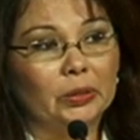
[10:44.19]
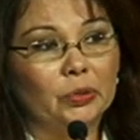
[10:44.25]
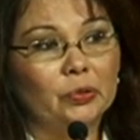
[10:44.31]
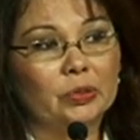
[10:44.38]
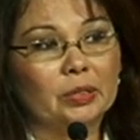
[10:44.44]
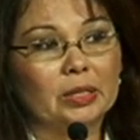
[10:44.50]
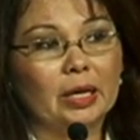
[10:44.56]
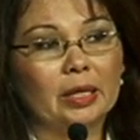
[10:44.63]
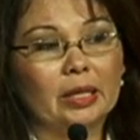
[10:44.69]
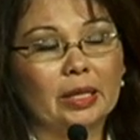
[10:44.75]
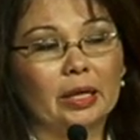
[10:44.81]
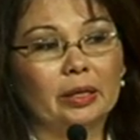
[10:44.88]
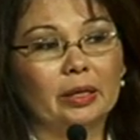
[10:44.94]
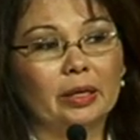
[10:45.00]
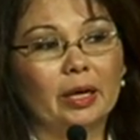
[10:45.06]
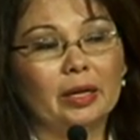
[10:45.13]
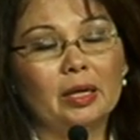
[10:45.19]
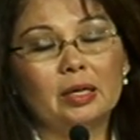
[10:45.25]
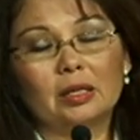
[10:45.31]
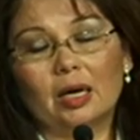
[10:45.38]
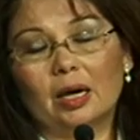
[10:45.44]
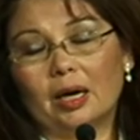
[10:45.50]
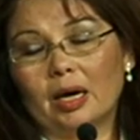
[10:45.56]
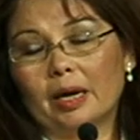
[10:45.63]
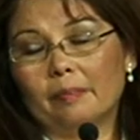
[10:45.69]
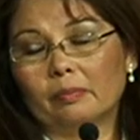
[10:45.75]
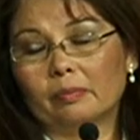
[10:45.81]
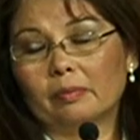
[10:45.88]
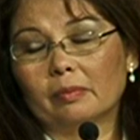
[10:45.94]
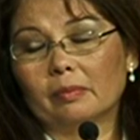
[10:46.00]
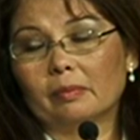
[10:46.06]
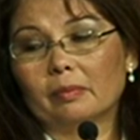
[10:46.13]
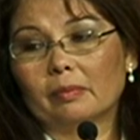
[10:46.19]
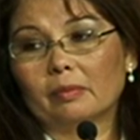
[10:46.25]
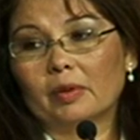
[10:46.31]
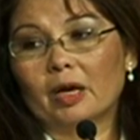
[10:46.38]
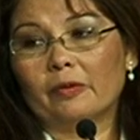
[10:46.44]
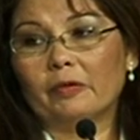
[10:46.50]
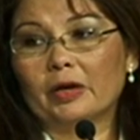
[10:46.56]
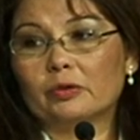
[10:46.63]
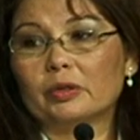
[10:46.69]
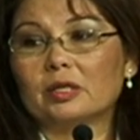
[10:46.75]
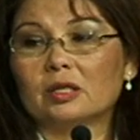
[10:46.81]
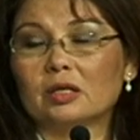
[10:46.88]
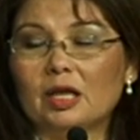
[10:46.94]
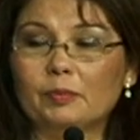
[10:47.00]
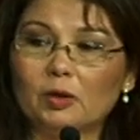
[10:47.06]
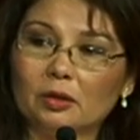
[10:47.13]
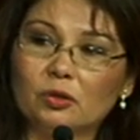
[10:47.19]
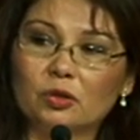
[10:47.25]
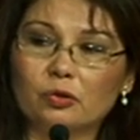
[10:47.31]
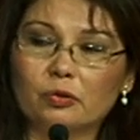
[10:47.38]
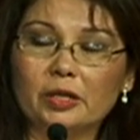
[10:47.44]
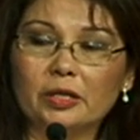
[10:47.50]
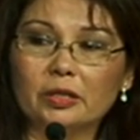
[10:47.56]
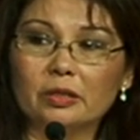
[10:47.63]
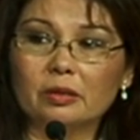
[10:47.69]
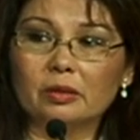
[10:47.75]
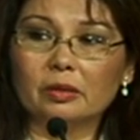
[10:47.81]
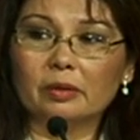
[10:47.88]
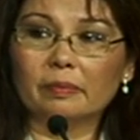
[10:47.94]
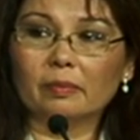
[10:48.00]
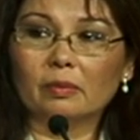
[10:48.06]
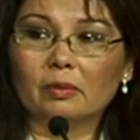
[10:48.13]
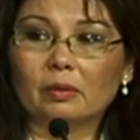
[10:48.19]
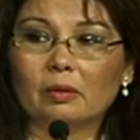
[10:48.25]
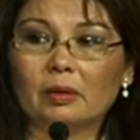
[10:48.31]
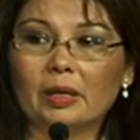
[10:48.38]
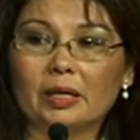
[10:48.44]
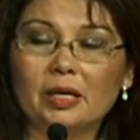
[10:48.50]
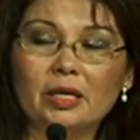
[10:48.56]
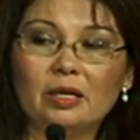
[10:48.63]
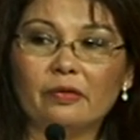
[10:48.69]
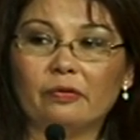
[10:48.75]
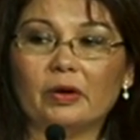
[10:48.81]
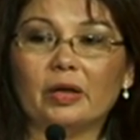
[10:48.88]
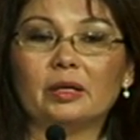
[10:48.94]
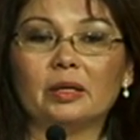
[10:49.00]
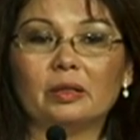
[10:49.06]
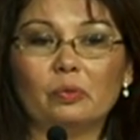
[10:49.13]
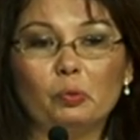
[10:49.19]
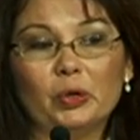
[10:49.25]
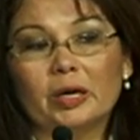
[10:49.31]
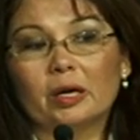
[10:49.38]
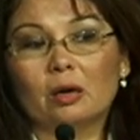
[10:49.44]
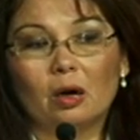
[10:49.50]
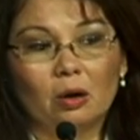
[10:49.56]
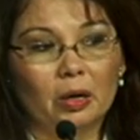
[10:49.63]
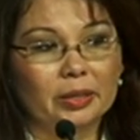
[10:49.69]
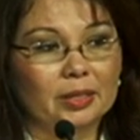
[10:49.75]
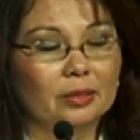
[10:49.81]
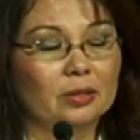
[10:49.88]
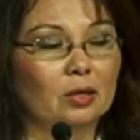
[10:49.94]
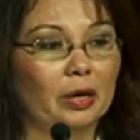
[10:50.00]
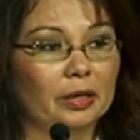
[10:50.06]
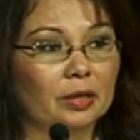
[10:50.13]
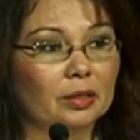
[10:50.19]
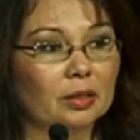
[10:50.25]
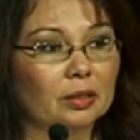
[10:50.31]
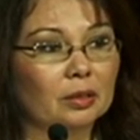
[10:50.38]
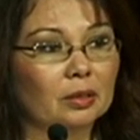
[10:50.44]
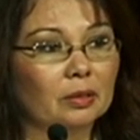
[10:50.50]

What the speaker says: who said that any time a veteran sleeps on the streets that he defended, we are all dishonored.